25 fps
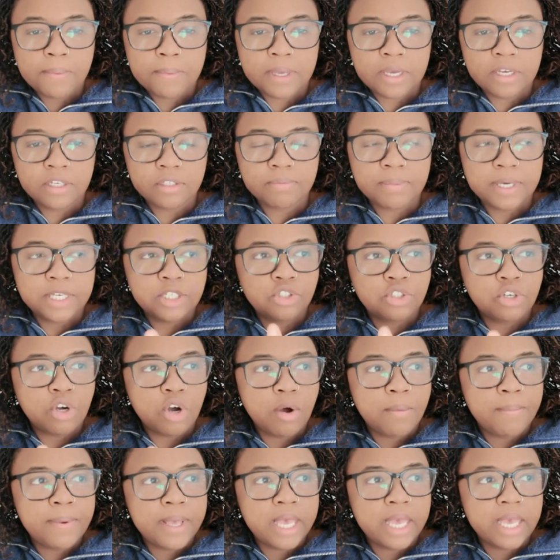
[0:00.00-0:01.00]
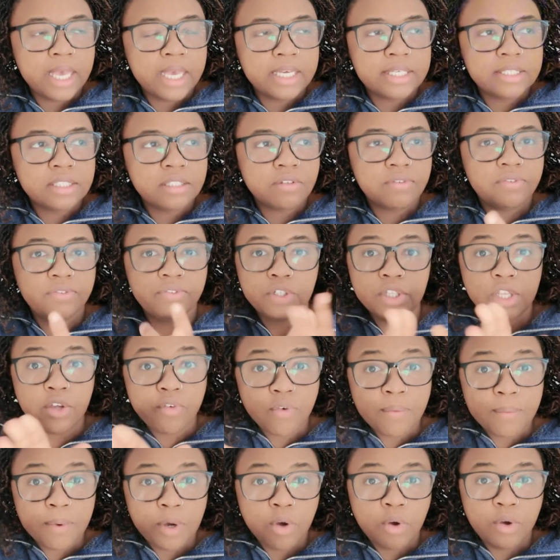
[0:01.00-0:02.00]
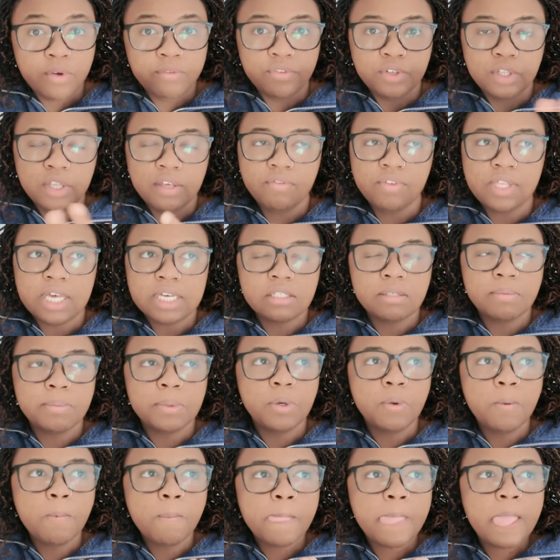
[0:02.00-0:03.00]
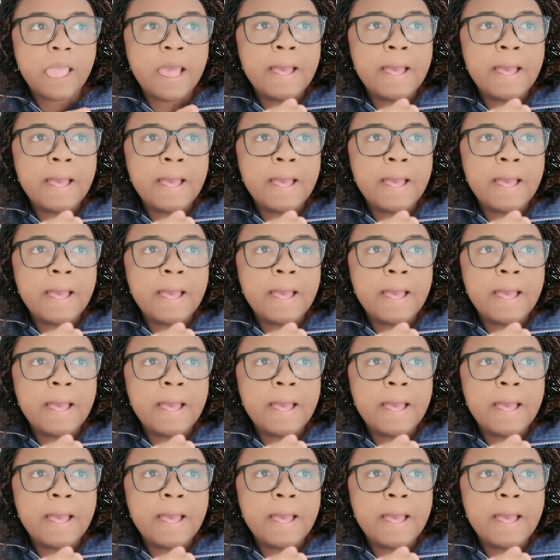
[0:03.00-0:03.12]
because my job is fully remote and fully flexible.